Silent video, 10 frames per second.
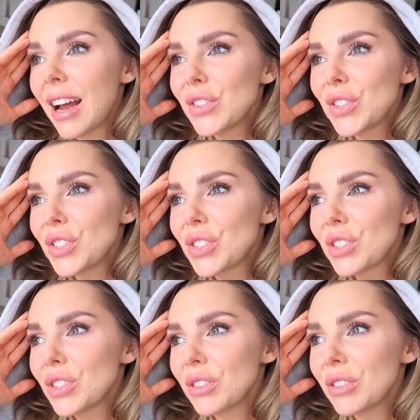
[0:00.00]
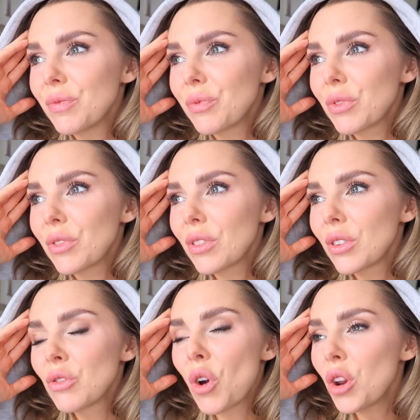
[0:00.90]
I just,
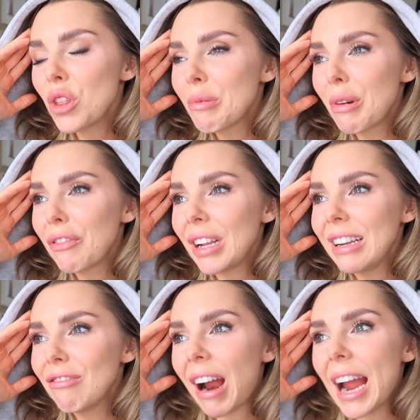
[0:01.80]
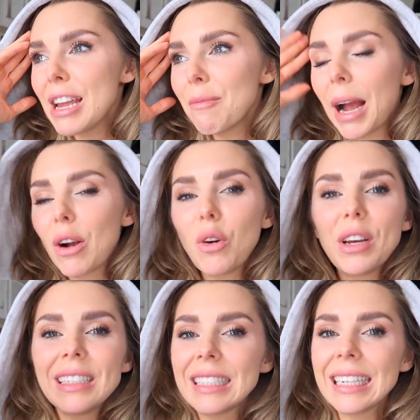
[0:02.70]
none of them are feeling right. My
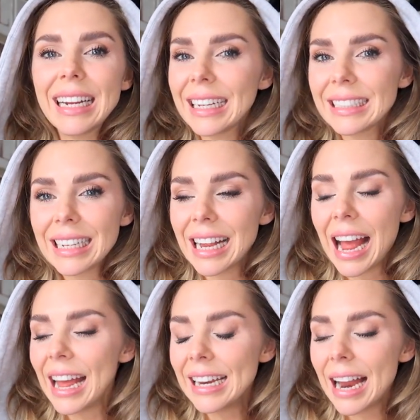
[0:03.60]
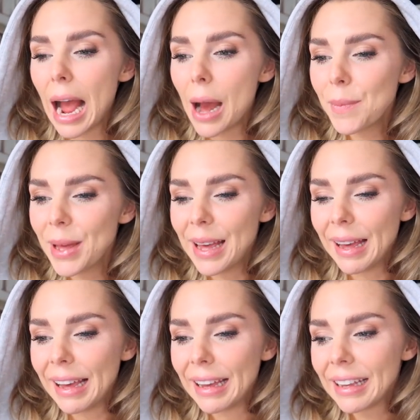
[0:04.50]
gut instinct ain't
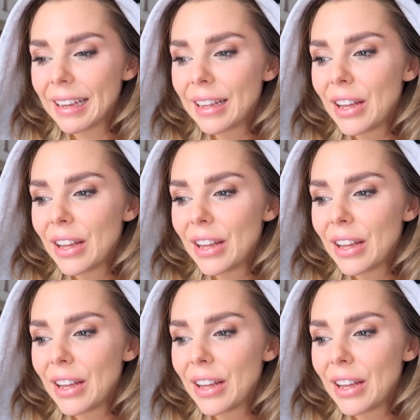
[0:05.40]
happy.